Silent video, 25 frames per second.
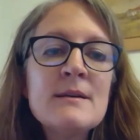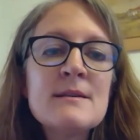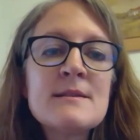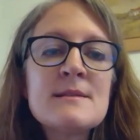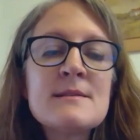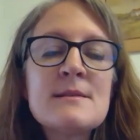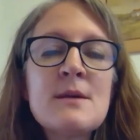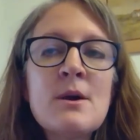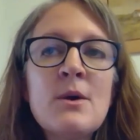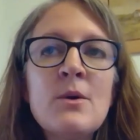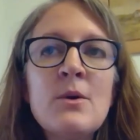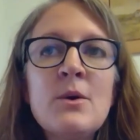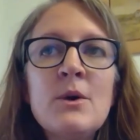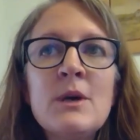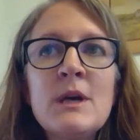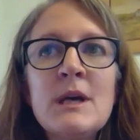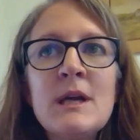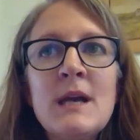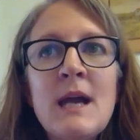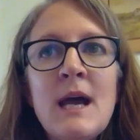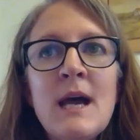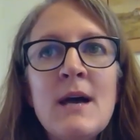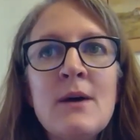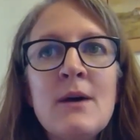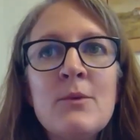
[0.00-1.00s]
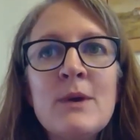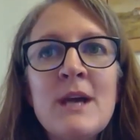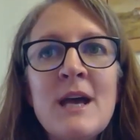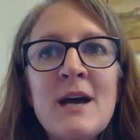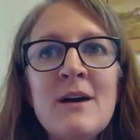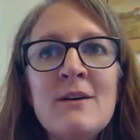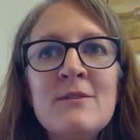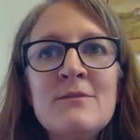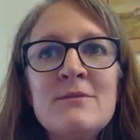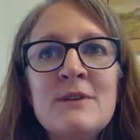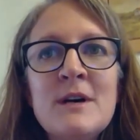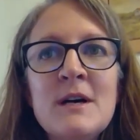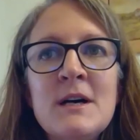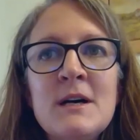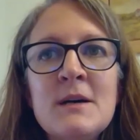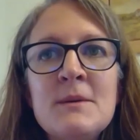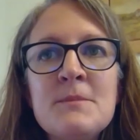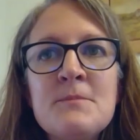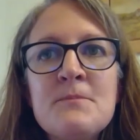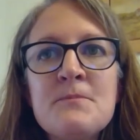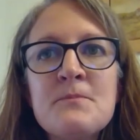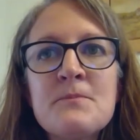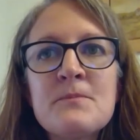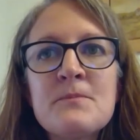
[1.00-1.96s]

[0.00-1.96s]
So we have an